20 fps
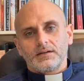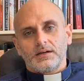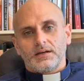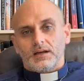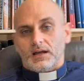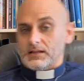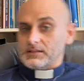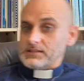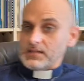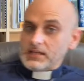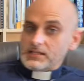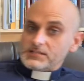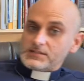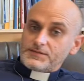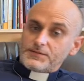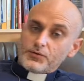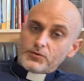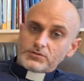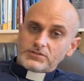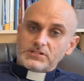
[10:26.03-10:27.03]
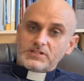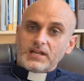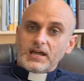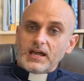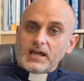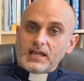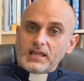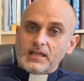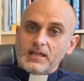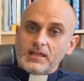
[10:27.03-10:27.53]
Our text for
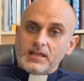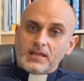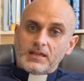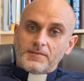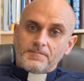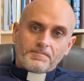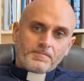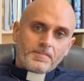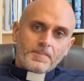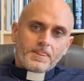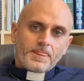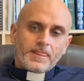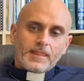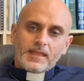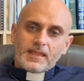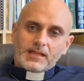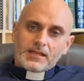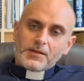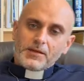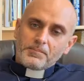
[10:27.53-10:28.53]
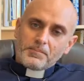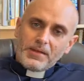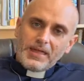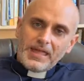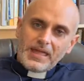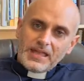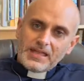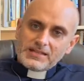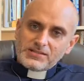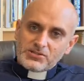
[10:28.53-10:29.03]
today
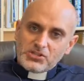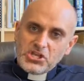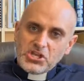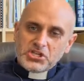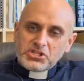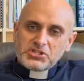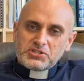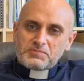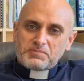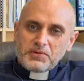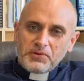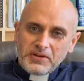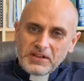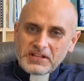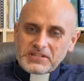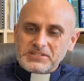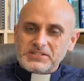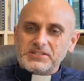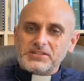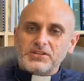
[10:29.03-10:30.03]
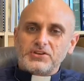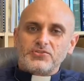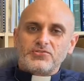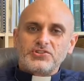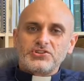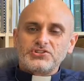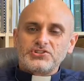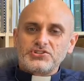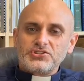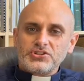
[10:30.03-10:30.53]
compares the experience of the
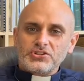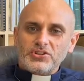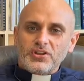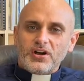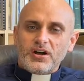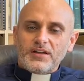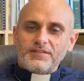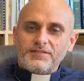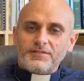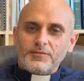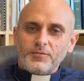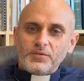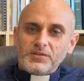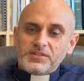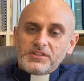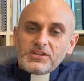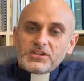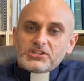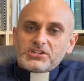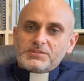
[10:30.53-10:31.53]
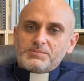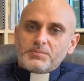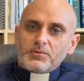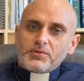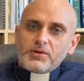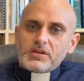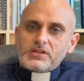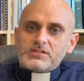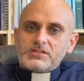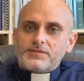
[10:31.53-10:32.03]
Christian life with the
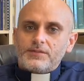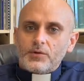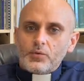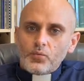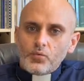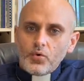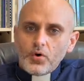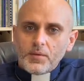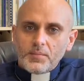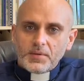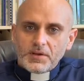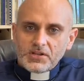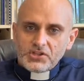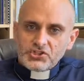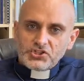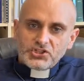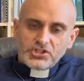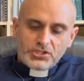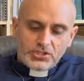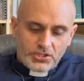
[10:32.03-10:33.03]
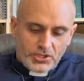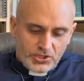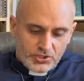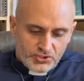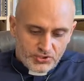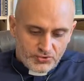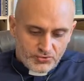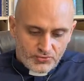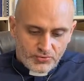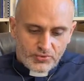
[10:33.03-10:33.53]
experience of a woman as she
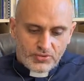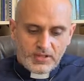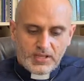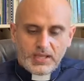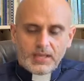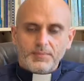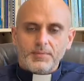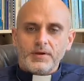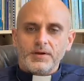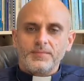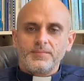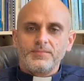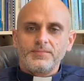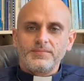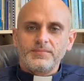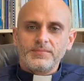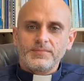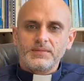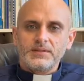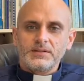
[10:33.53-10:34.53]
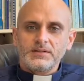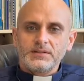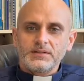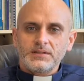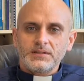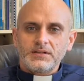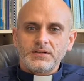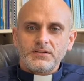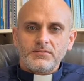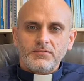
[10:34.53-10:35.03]
goes through labor.
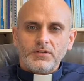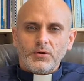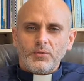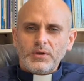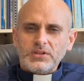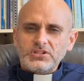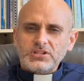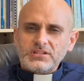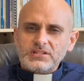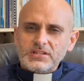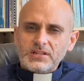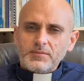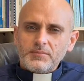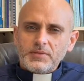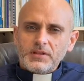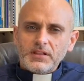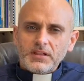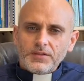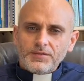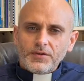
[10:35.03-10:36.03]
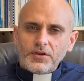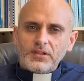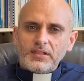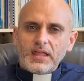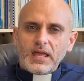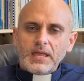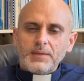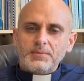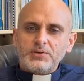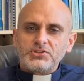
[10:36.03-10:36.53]
Right, when she's in the middle of her
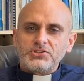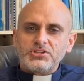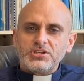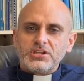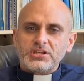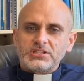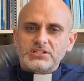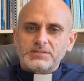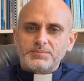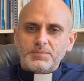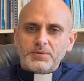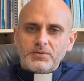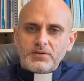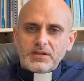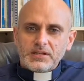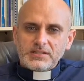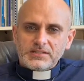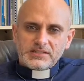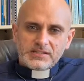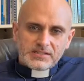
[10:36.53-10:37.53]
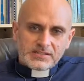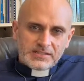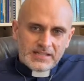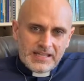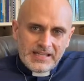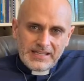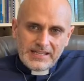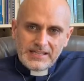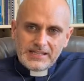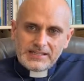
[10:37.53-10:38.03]
labor, she experiences
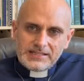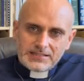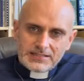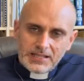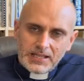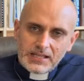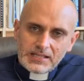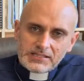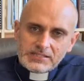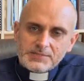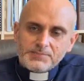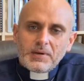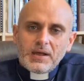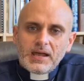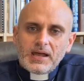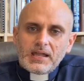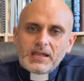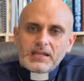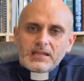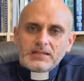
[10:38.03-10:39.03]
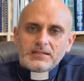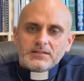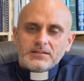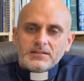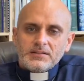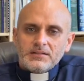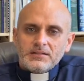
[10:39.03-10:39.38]
intense pain.